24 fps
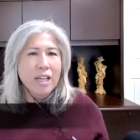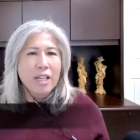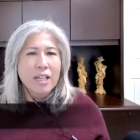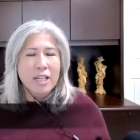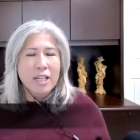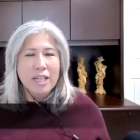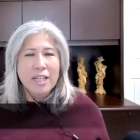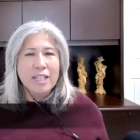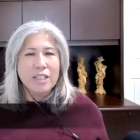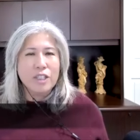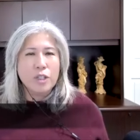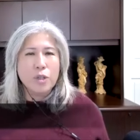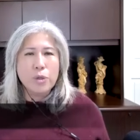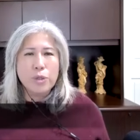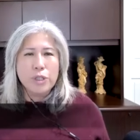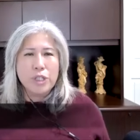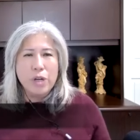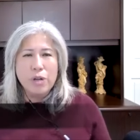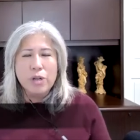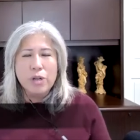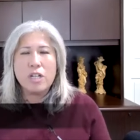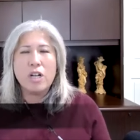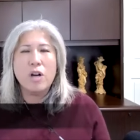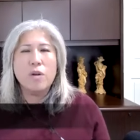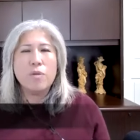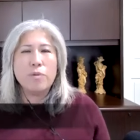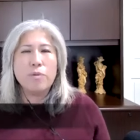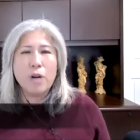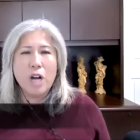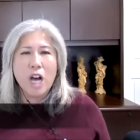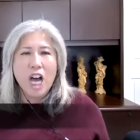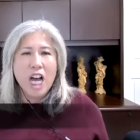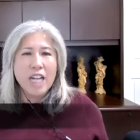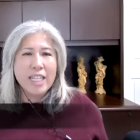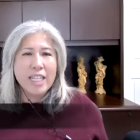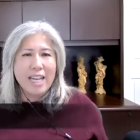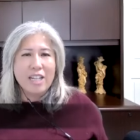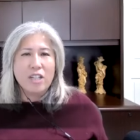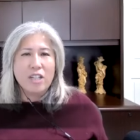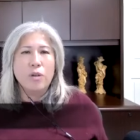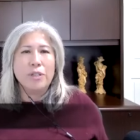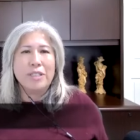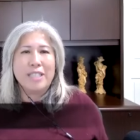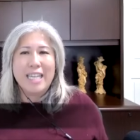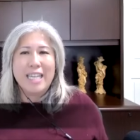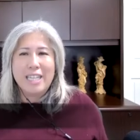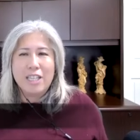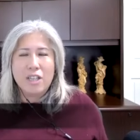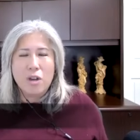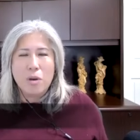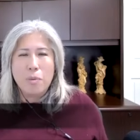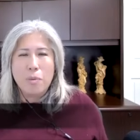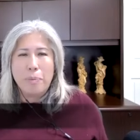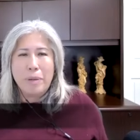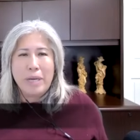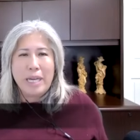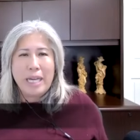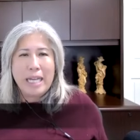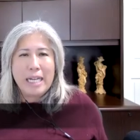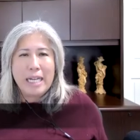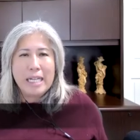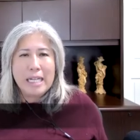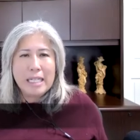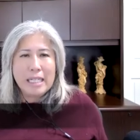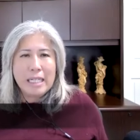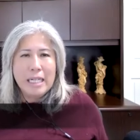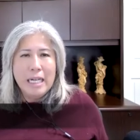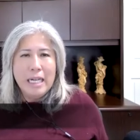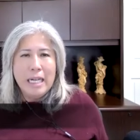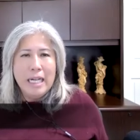uh, two silicone rod that goes in your penis.